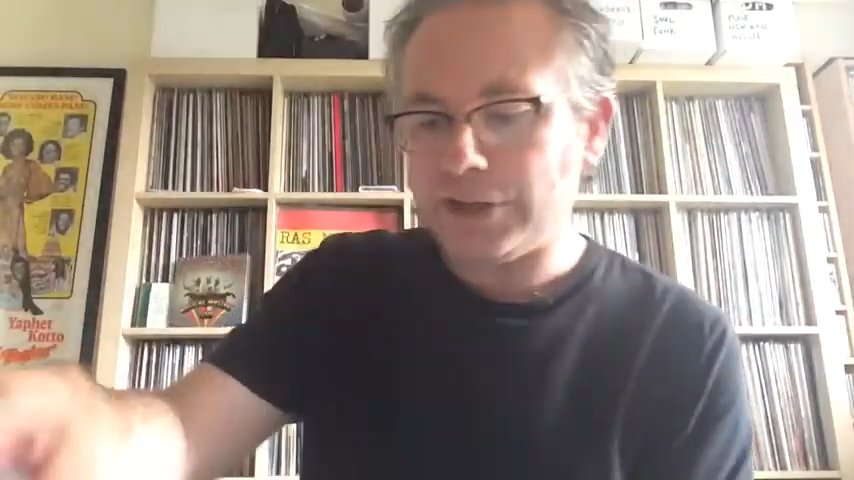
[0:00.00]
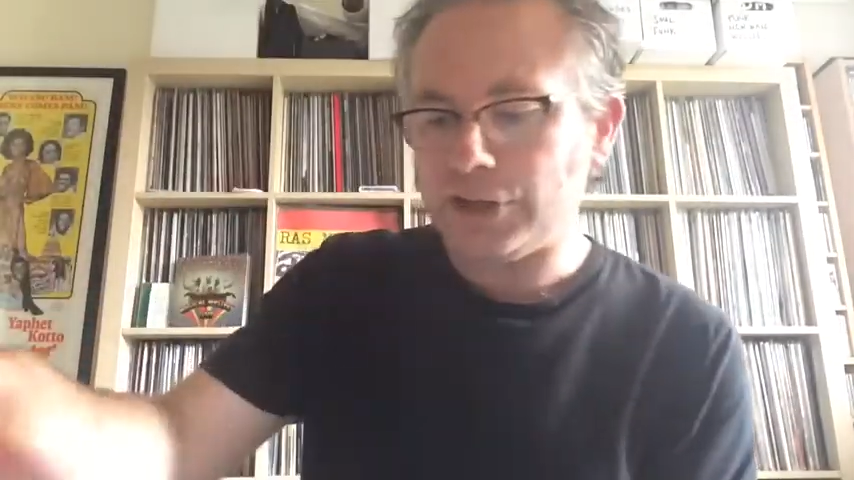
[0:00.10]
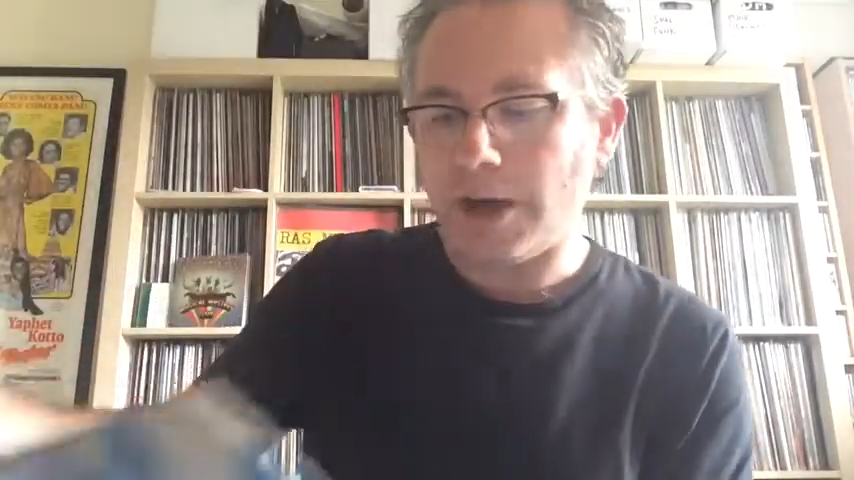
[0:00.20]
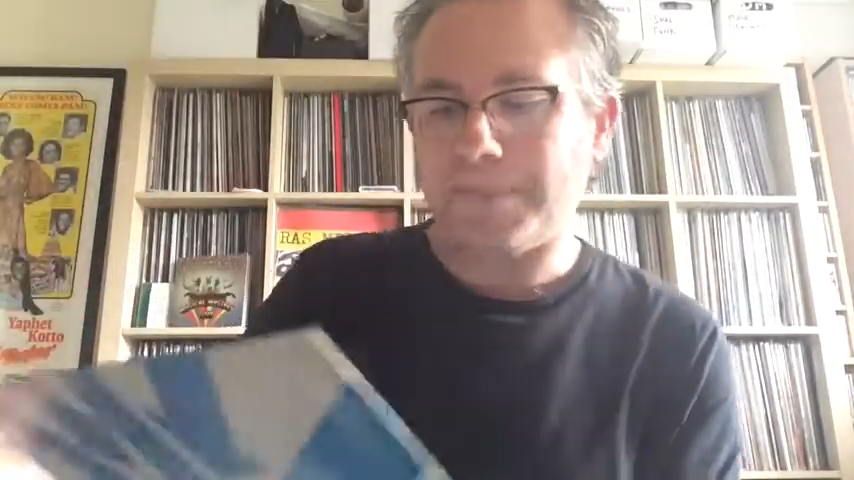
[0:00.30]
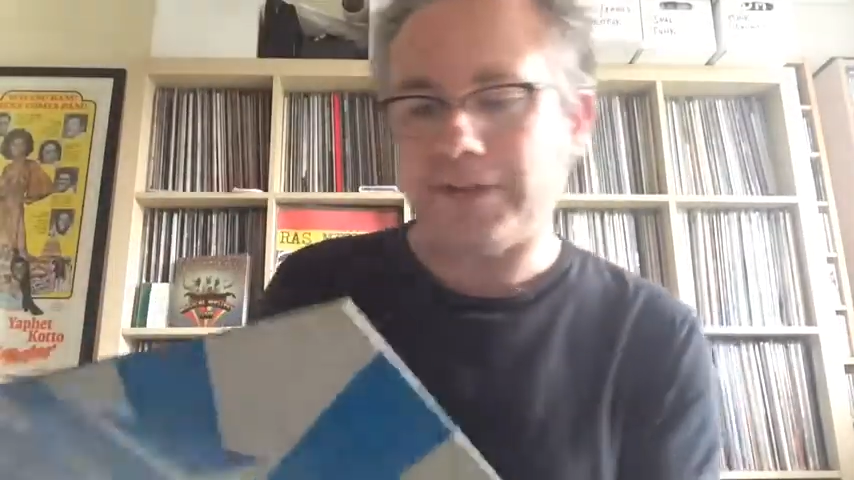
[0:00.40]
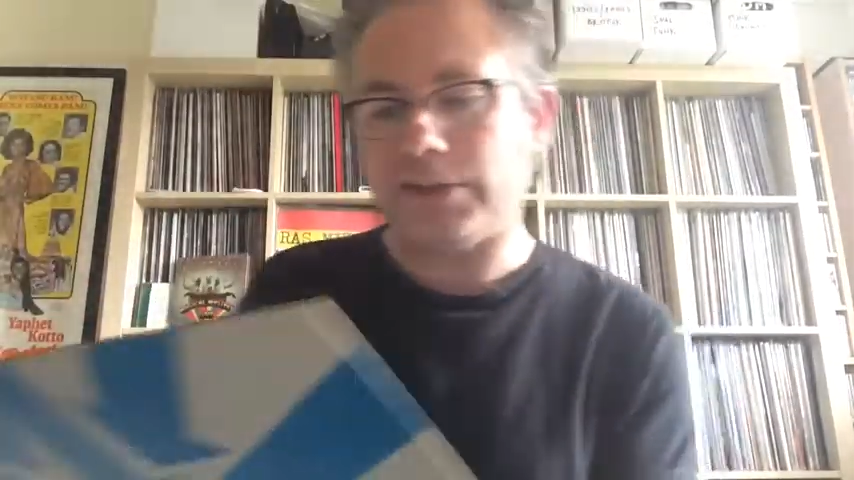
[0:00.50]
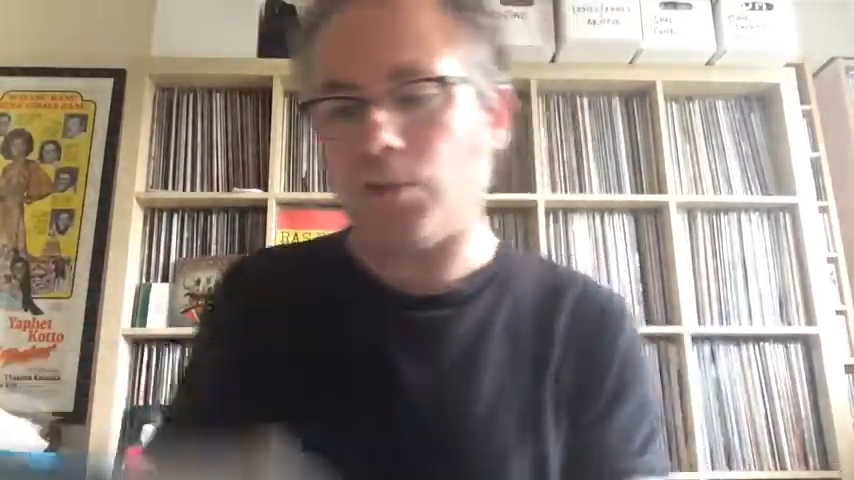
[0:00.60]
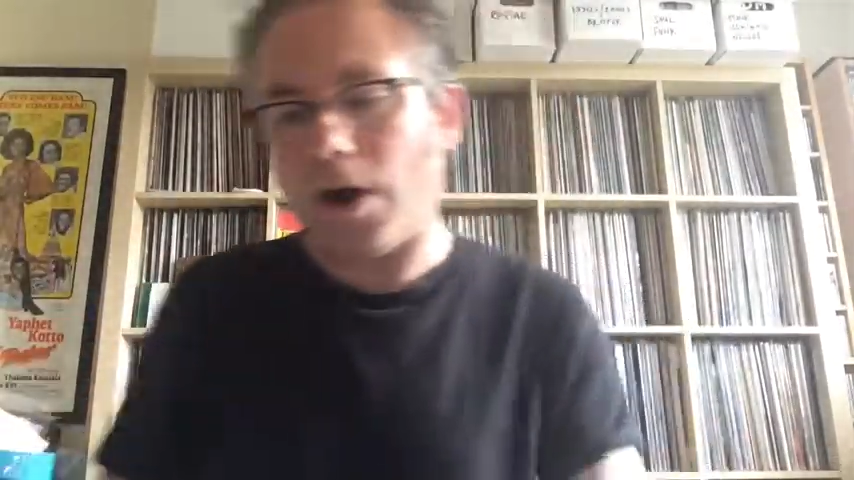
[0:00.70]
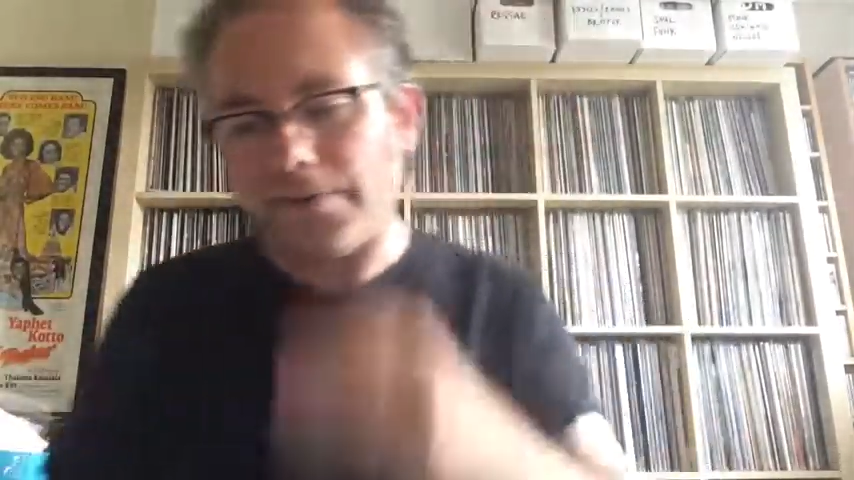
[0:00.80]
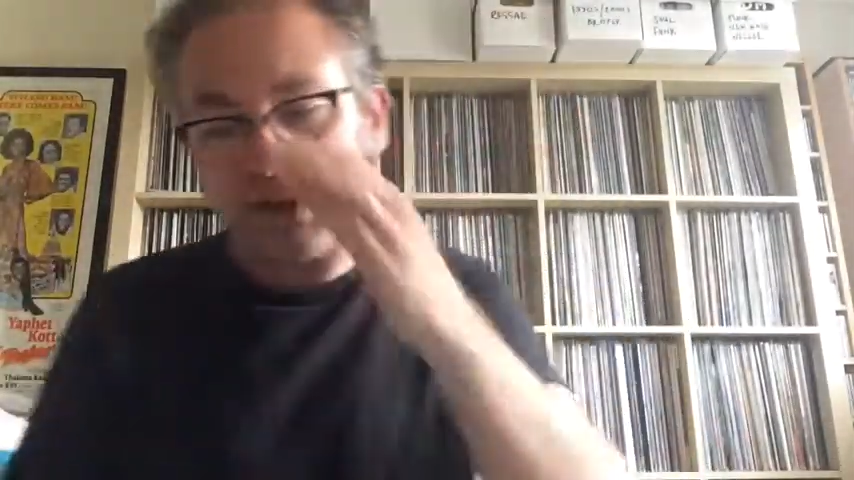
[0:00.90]
shop, another
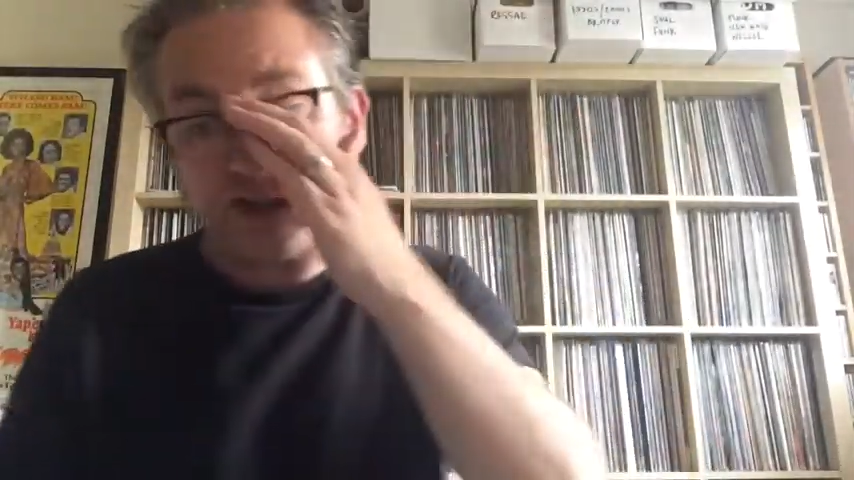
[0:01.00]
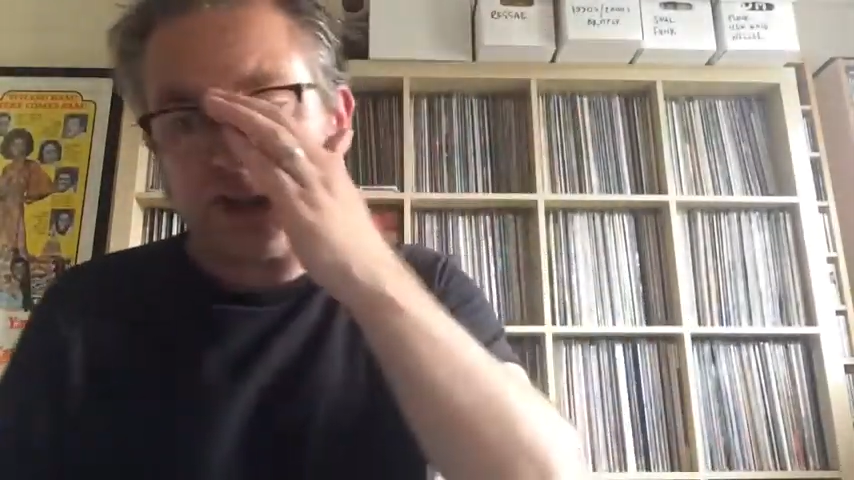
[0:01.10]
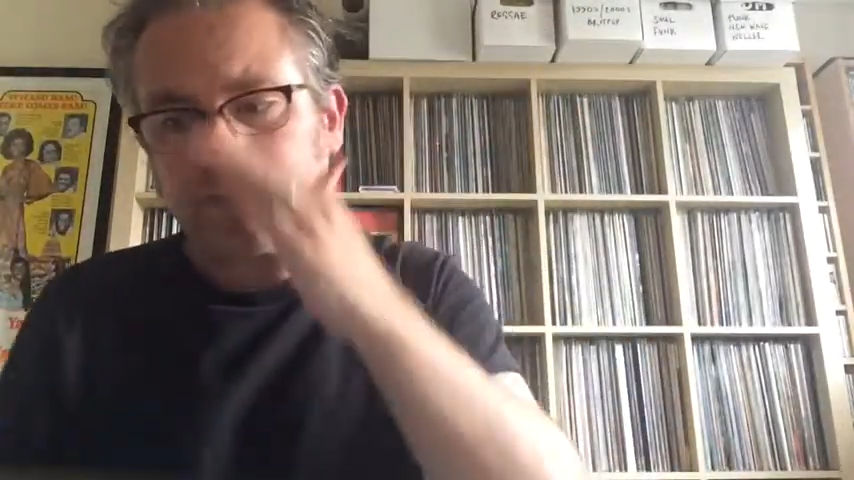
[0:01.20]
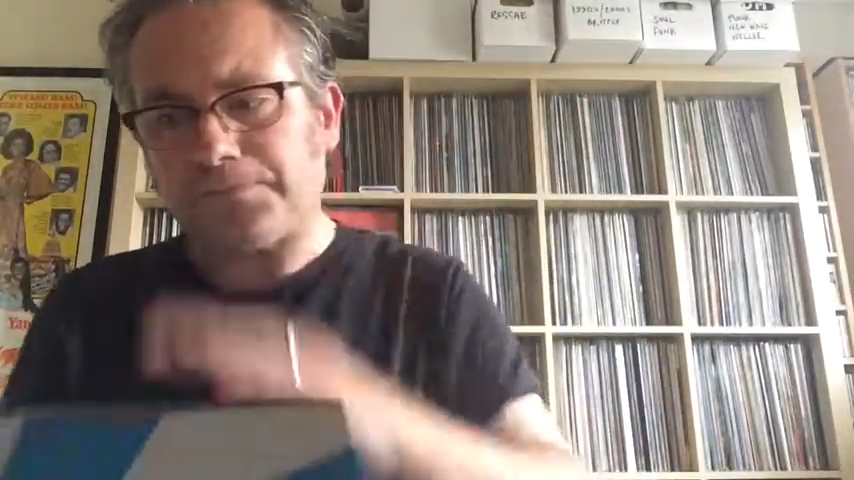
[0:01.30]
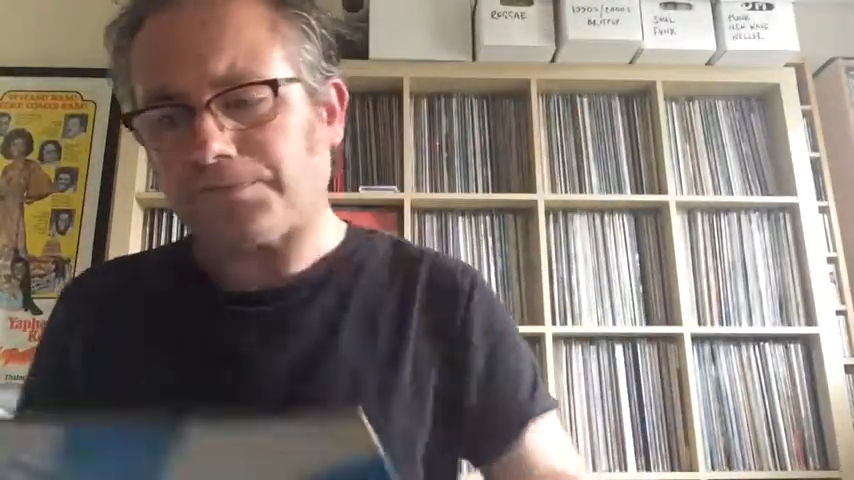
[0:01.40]
12-inch.